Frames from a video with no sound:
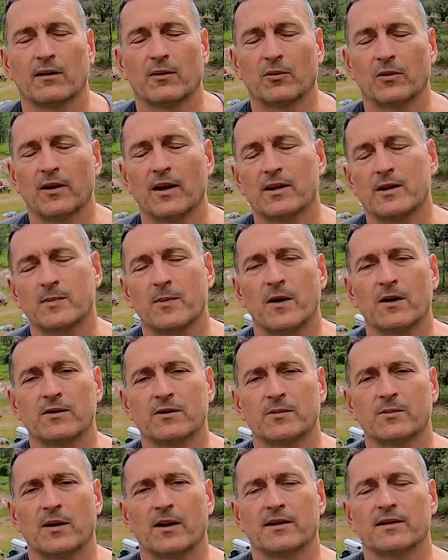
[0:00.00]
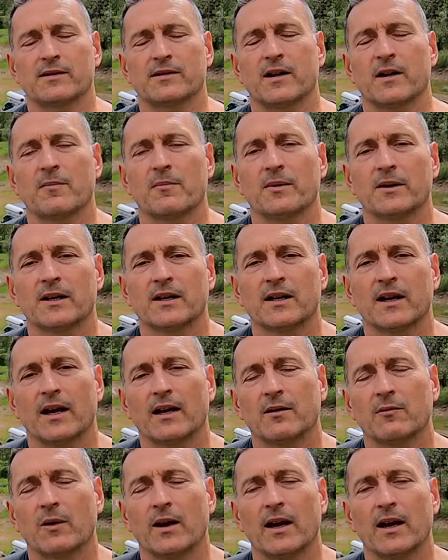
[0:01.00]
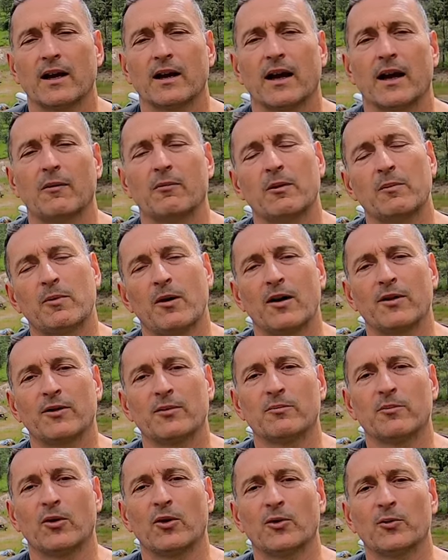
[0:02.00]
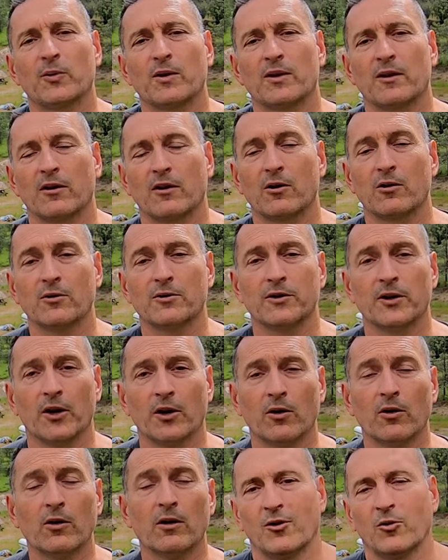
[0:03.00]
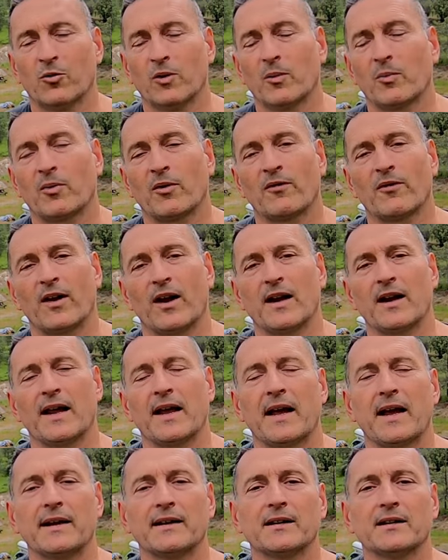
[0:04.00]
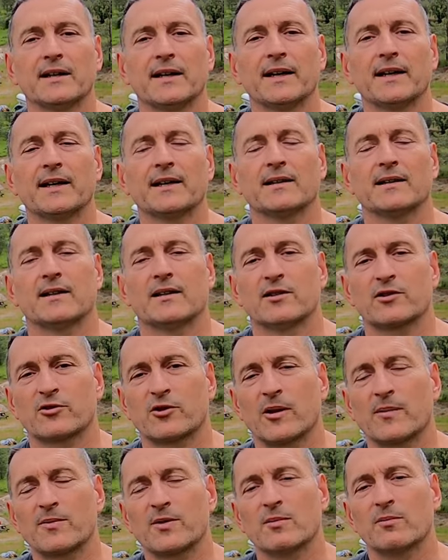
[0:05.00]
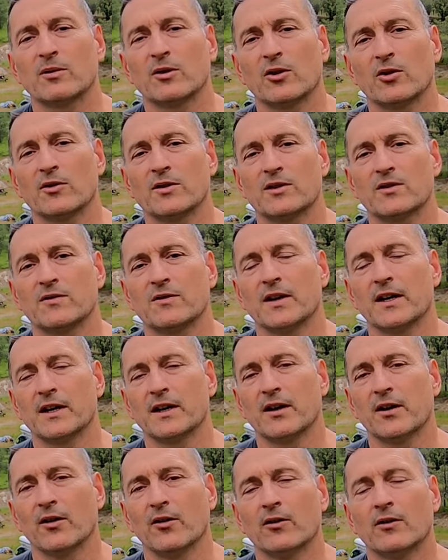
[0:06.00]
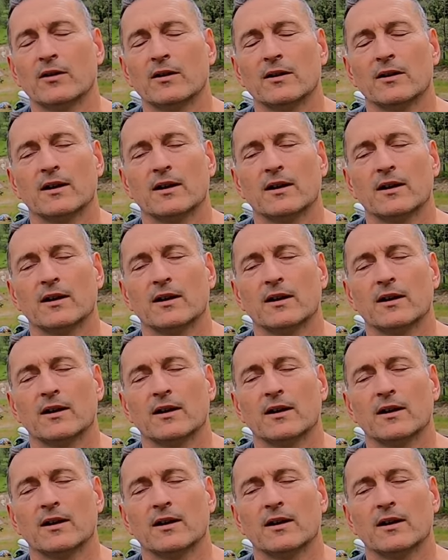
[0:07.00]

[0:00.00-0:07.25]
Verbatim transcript: We're not sponsored by this company in any way, and we bought them both with our own dough. We'll provide a handy link in the description below this video.